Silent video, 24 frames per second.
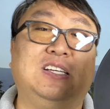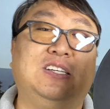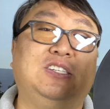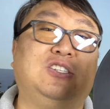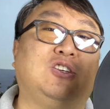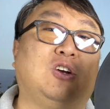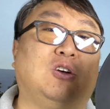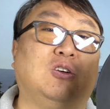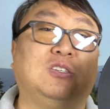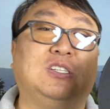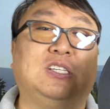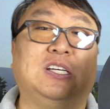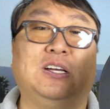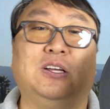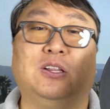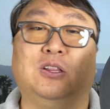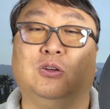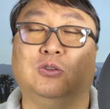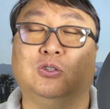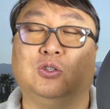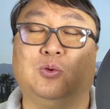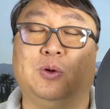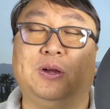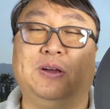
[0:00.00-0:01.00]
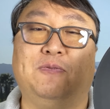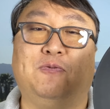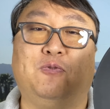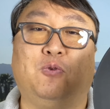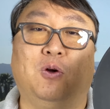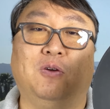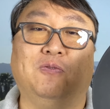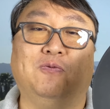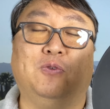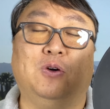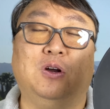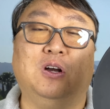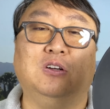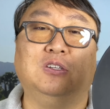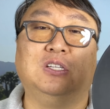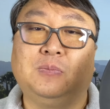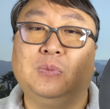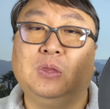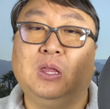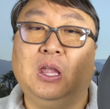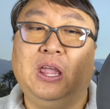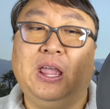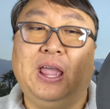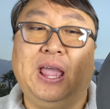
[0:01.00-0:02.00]
start sinking those three and four footers,
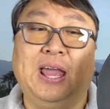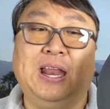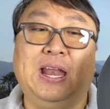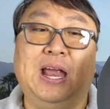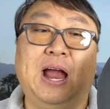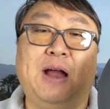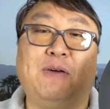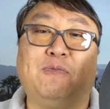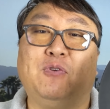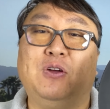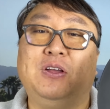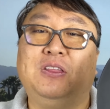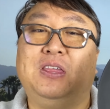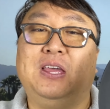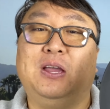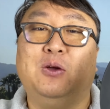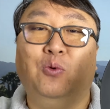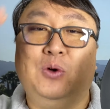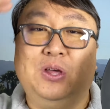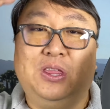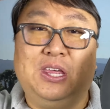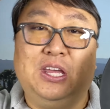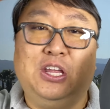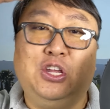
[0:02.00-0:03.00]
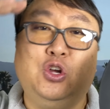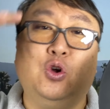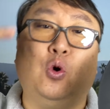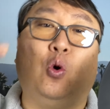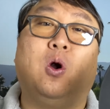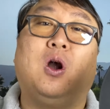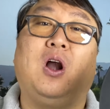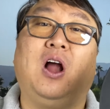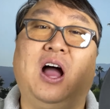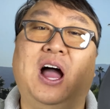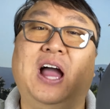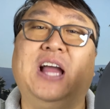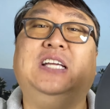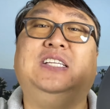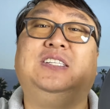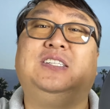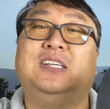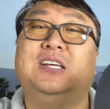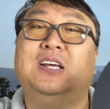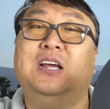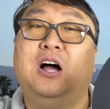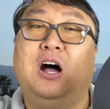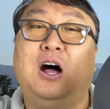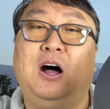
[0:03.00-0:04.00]
and everything within your height
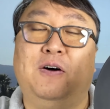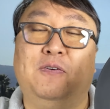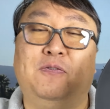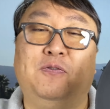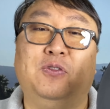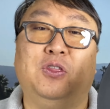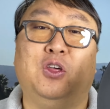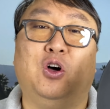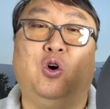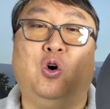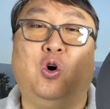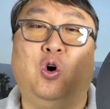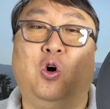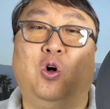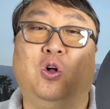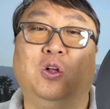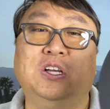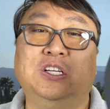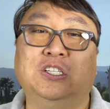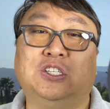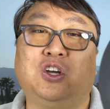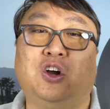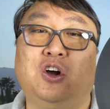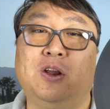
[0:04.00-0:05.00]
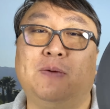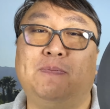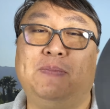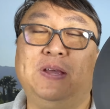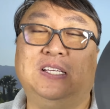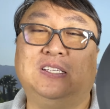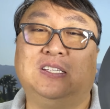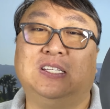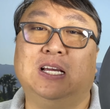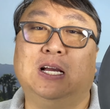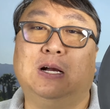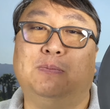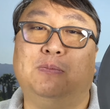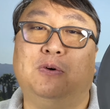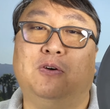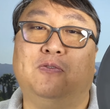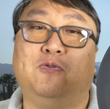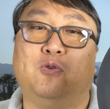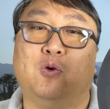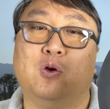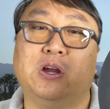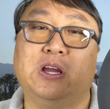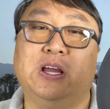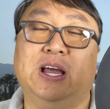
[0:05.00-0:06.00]
of the hole is gonna be sinkable
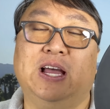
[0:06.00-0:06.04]
for you.